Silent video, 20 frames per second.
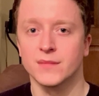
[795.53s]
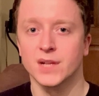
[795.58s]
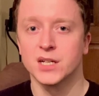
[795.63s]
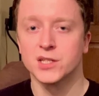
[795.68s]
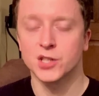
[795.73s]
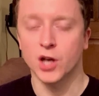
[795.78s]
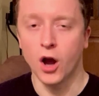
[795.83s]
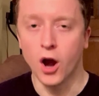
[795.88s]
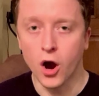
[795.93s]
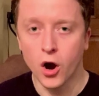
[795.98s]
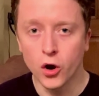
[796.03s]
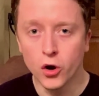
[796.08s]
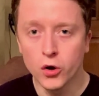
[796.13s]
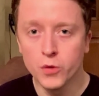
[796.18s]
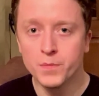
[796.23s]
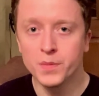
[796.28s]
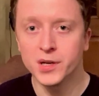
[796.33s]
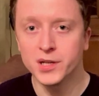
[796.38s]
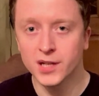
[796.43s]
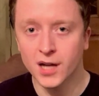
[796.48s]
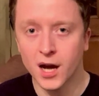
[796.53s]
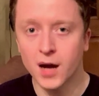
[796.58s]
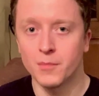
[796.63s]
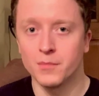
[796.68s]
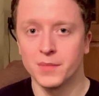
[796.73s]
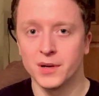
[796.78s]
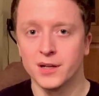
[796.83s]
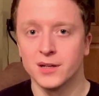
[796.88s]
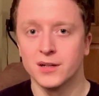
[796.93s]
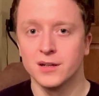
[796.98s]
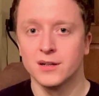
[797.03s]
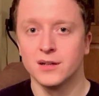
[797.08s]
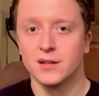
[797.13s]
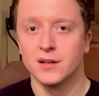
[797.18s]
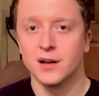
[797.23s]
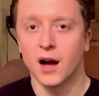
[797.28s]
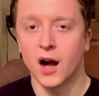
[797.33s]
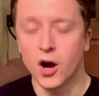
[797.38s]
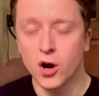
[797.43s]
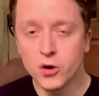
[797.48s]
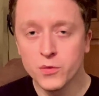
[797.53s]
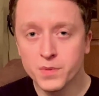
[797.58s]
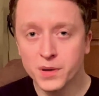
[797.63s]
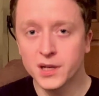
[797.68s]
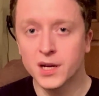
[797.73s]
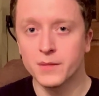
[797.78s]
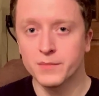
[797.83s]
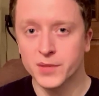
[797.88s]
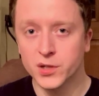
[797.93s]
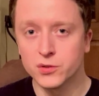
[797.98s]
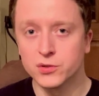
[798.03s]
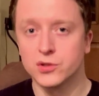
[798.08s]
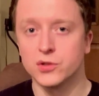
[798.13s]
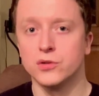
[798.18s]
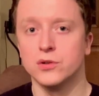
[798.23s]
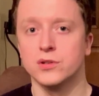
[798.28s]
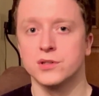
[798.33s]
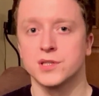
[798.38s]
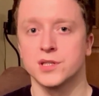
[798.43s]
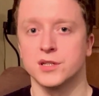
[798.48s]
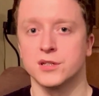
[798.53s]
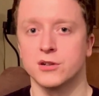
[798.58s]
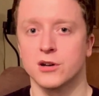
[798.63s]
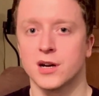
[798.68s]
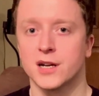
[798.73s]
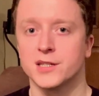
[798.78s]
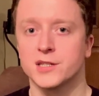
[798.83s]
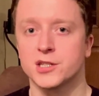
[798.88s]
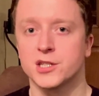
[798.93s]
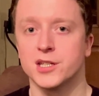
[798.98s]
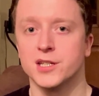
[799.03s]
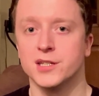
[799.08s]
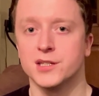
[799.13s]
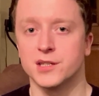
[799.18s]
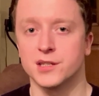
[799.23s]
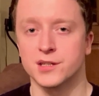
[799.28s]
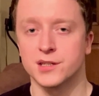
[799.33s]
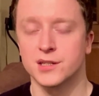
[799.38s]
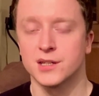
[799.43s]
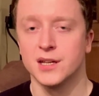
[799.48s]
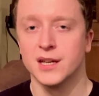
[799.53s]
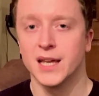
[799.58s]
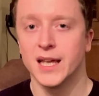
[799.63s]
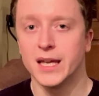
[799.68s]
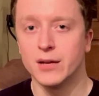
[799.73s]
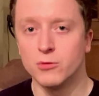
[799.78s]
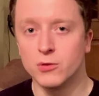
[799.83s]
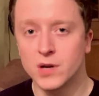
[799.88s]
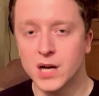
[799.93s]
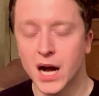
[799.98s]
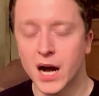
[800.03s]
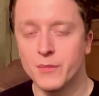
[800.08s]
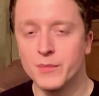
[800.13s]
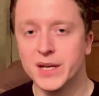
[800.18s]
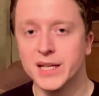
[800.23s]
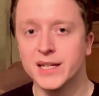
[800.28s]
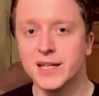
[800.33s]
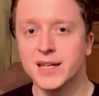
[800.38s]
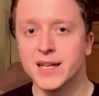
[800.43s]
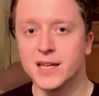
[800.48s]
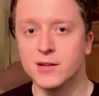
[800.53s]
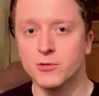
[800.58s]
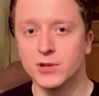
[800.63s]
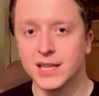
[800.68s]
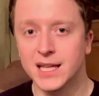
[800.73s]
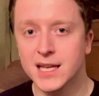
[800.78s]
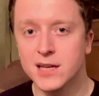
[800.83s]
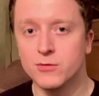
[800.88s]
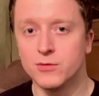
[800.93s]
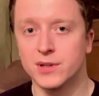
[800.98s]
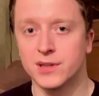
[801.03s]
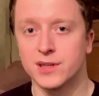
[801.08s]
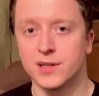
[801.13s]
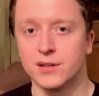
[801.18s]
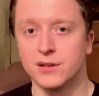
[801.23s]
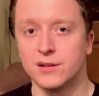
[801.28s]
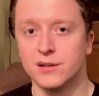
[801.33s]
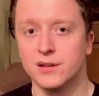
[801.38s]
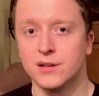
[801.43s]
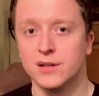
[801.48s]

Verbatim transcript: So open up, open up your door to Christ Jesus. He will come in and He will eat with you.